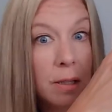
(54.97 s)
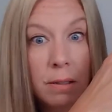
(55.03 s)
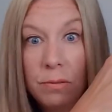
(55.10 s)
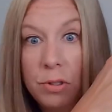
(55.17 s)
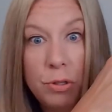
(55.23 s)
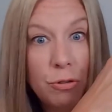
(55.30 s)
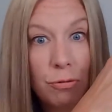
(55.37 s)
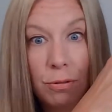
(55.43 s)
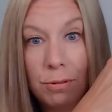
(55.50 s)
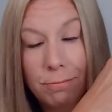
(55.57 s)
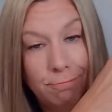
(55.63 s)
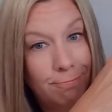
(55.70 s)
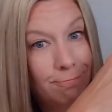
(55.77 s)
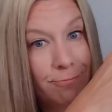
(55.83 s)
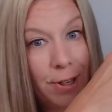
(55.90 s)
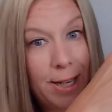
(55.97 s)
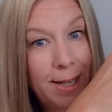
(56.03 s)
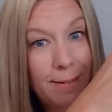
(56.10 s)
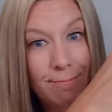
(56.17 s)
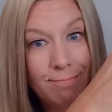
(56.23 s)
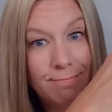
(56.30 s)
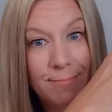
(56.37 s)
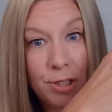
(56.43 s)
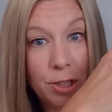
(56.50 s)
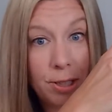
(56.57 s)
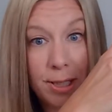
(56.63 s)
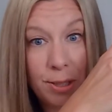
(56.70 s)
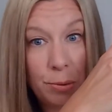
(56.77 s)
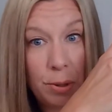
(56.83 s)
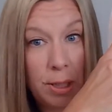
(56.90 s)
neutral, right? It
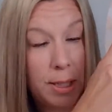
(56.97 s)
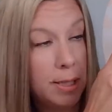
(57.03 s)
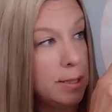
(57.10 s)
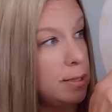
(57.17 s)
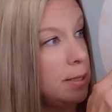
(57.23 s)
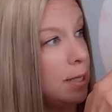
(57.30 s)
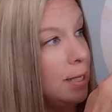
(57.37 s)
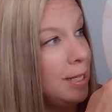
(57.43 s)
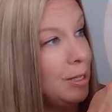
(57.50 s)
just is what it is.